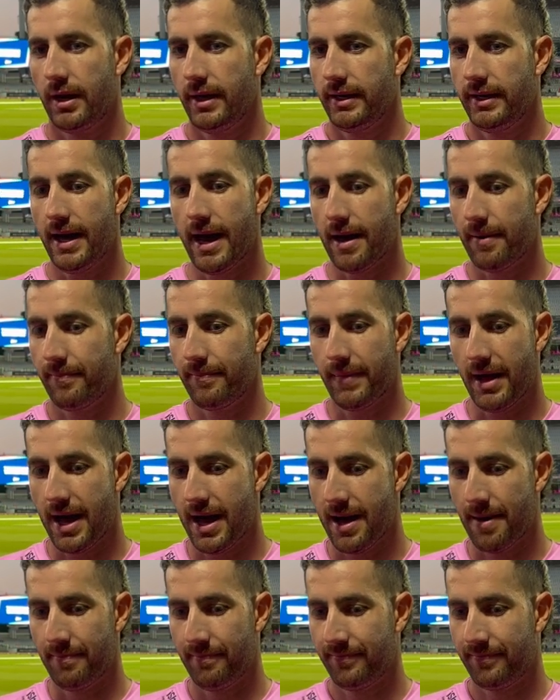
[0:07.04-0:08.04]
Yeah,
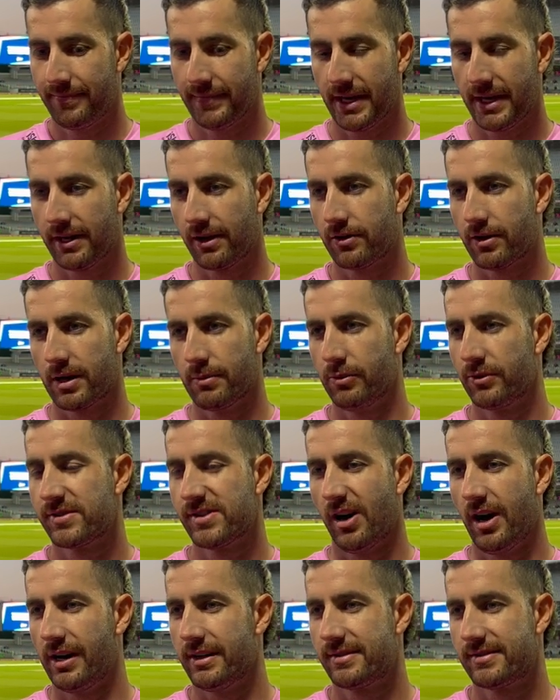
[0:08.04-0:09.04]
um, an incredible
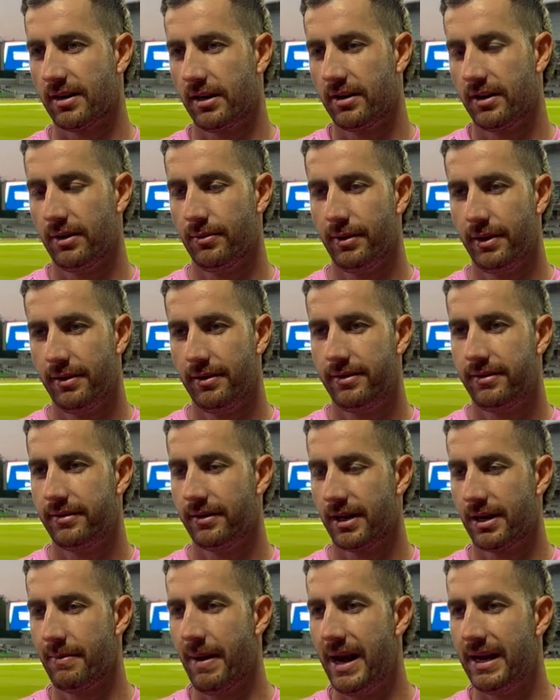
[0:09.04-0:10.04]
side, Surrey, with
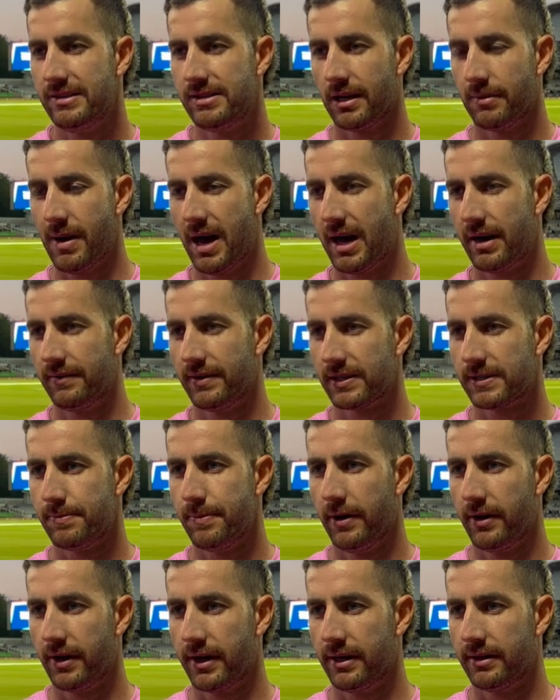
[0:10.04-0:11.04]
an amazing amount of
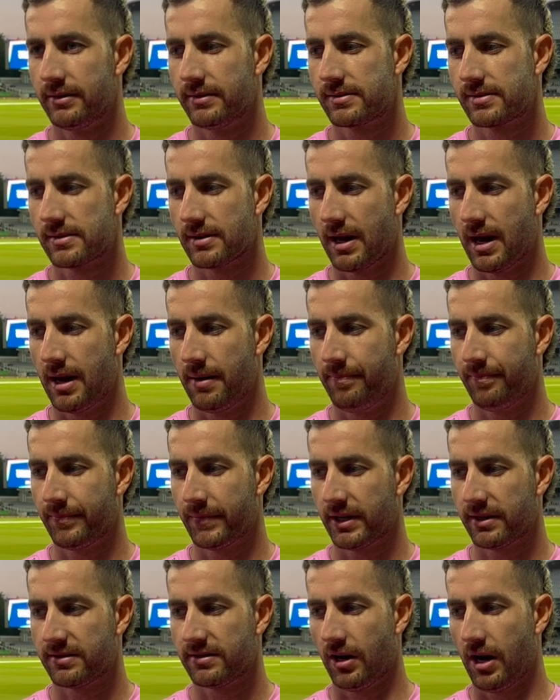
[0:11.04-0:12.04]
experience. Um,
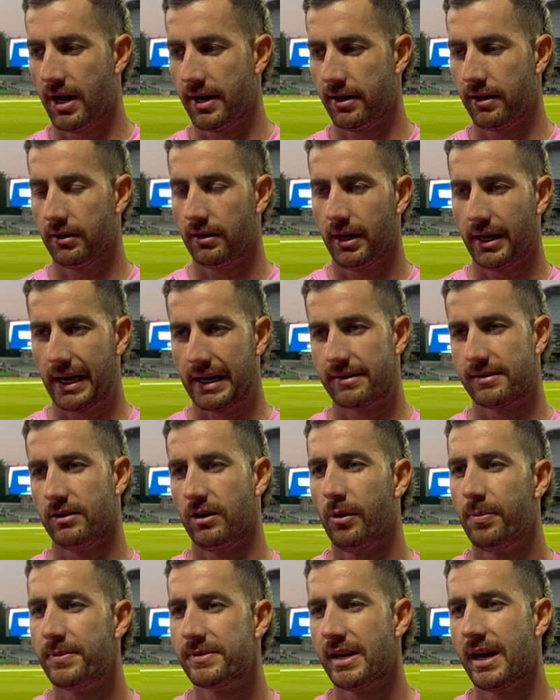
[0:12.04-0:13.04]
a side at, I guess, the
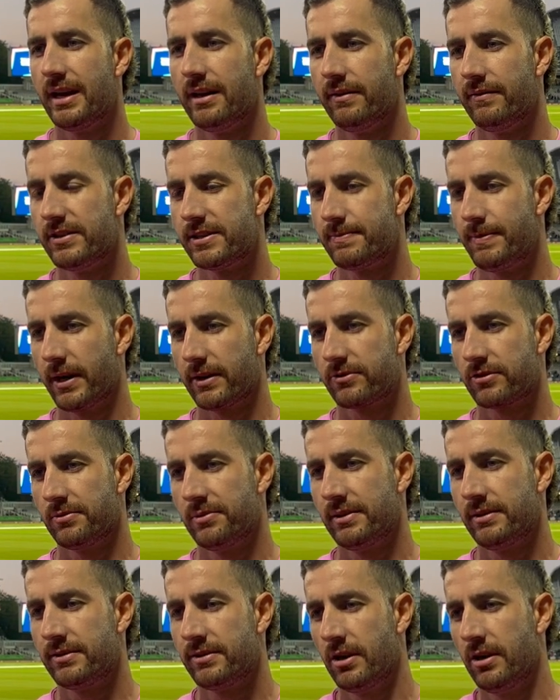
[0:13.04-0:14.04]
opposite end of the spectrum
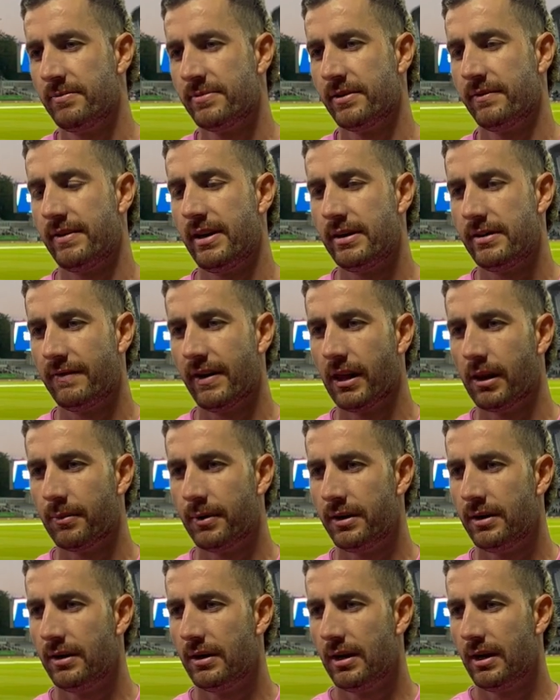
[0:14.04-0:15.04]
in terms of their
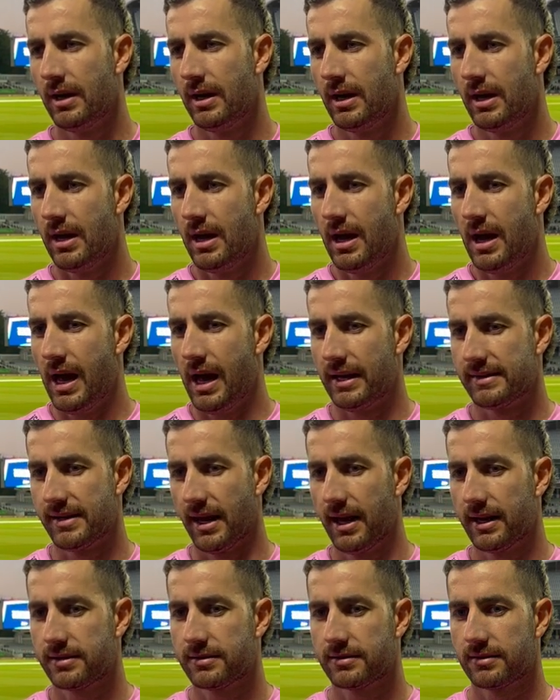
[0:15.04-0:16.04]
development as
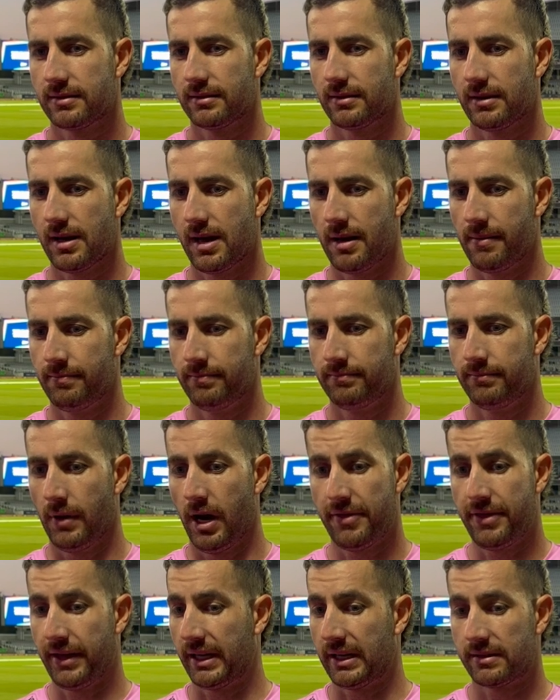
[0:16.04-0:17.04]
us. Um,
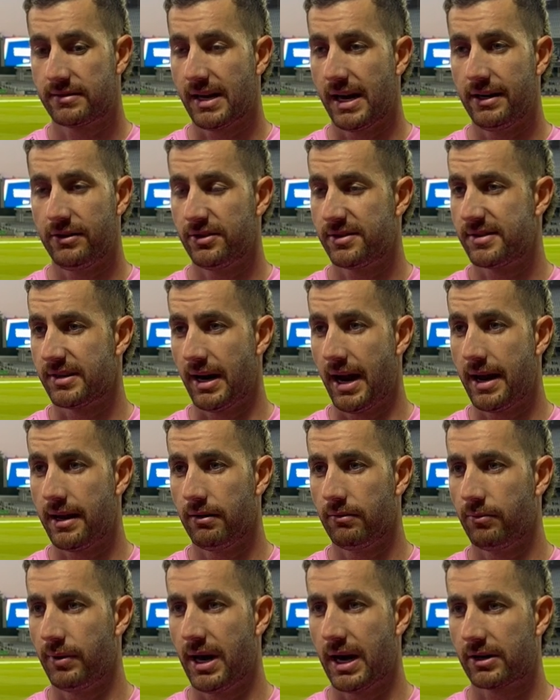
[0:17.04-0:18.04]
I think at stages
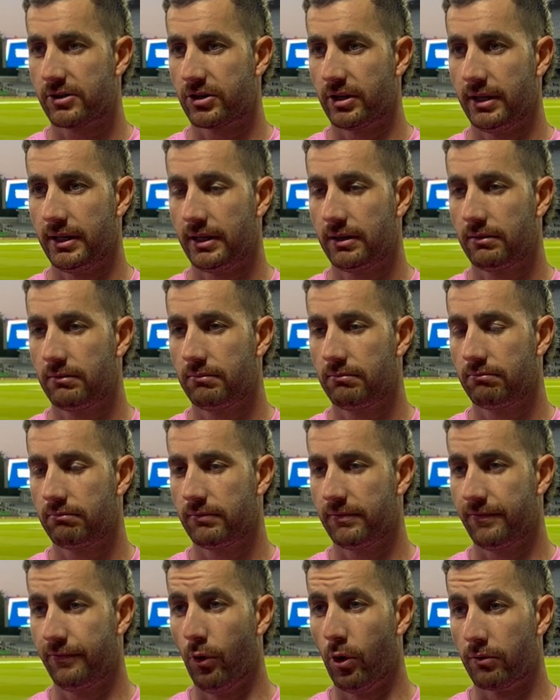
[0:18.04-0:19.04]
today, we actually
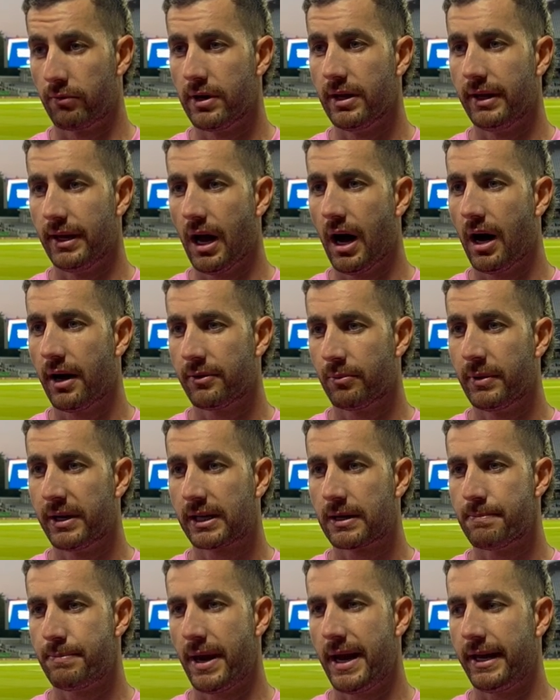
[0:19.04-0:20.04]
fought really hard and we
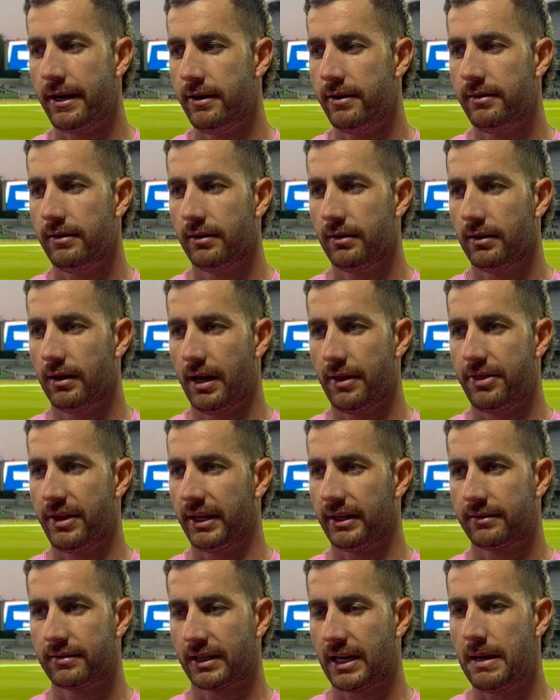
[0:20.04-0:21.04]
competed, I
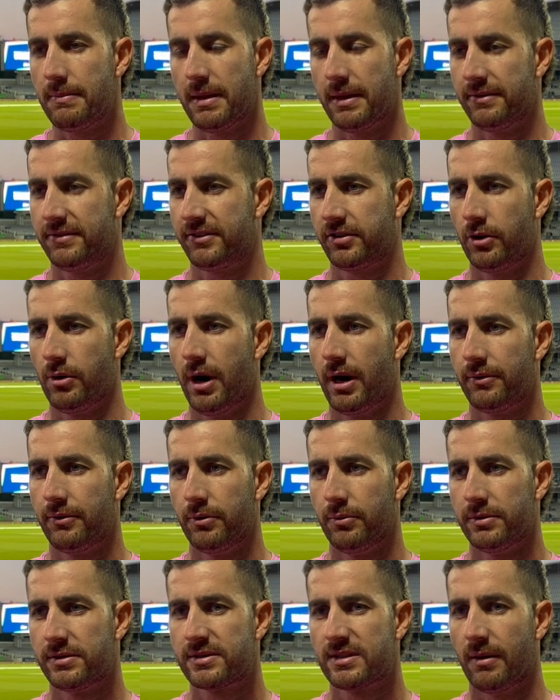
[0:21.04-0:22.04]
think, to keep them to
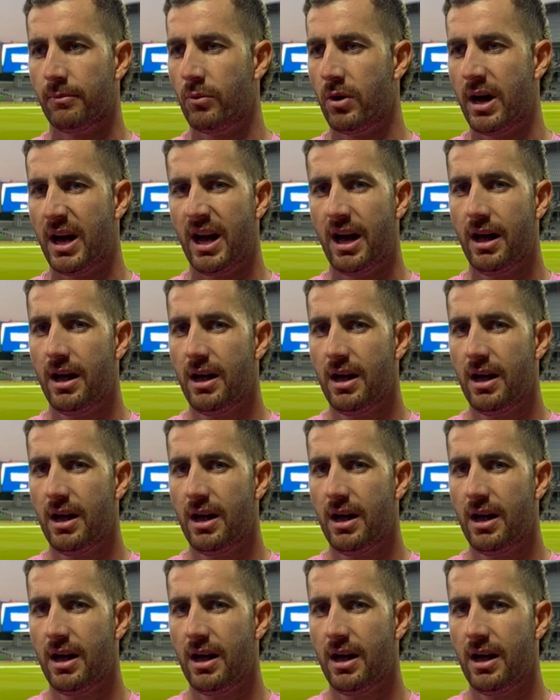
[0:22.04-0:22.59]
200 was somewhere,